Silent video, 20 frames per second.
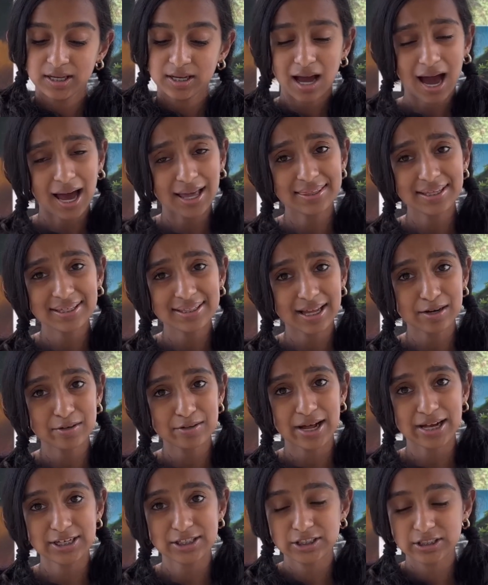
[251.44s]
I think that'll
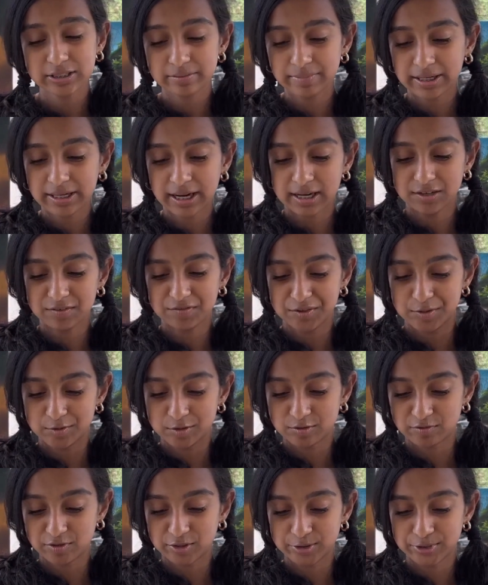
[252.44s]
actually be kind of
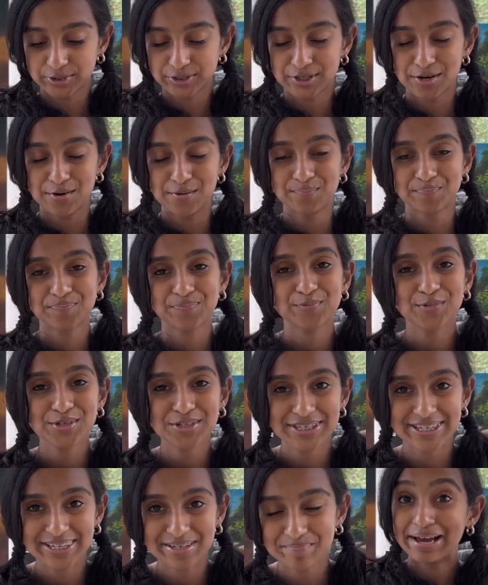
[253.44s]
useful, so we'll
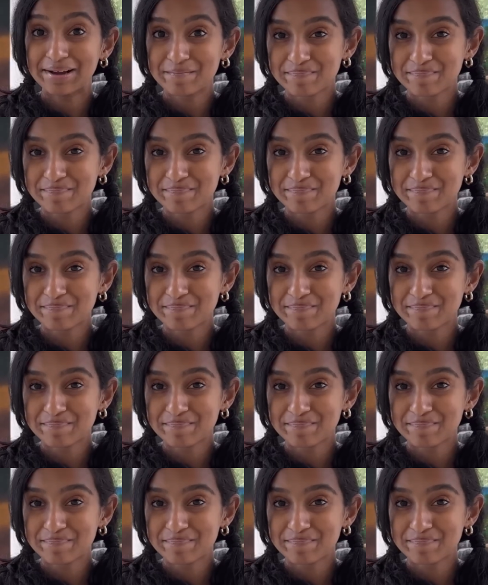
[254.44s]
see.